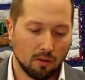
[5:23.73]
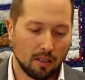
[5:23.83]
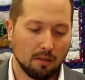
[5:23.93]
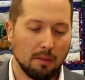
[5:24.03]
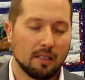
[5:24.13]
or
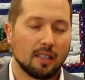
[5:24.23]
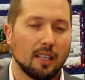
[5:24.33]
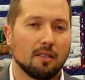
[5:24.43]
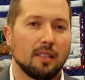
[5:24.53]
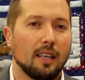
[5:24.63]
it can be
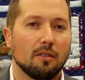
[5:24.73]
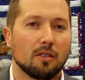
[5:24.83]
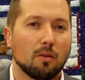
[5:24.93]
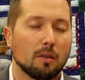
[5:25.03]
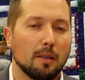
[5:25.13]
scaled down
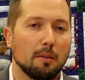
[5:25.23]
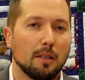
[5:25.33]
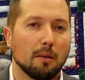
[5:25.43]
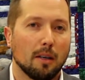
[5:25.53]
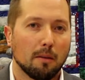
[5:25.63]
to where
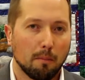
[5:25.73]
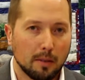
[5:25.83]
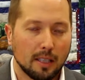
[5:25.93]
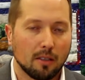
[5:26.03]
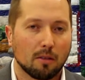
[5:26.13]
maybe a
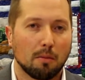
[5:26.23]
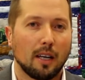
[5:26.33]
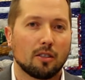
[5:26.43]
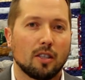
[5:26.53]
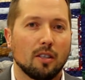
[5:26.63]
particular
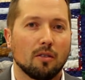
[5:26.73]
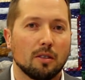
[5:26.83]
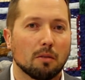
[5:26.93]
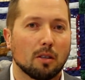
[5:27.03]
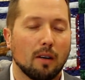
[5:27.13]
blockchain
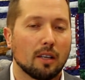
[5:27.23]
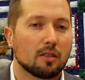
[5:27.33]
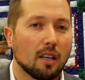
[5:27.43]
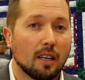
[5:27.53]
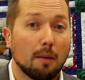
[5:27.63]
only
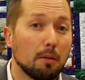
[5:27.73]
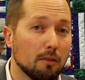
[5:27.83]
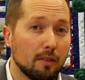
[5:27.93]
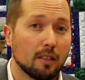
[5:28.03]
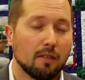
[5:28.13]
requires a couple
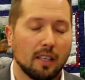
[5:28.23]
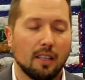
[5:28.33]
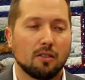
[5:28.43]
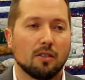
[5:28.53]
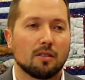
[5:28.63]
of
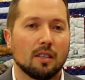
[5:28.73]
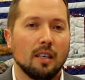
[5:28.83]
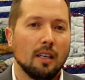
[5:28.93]
verifications.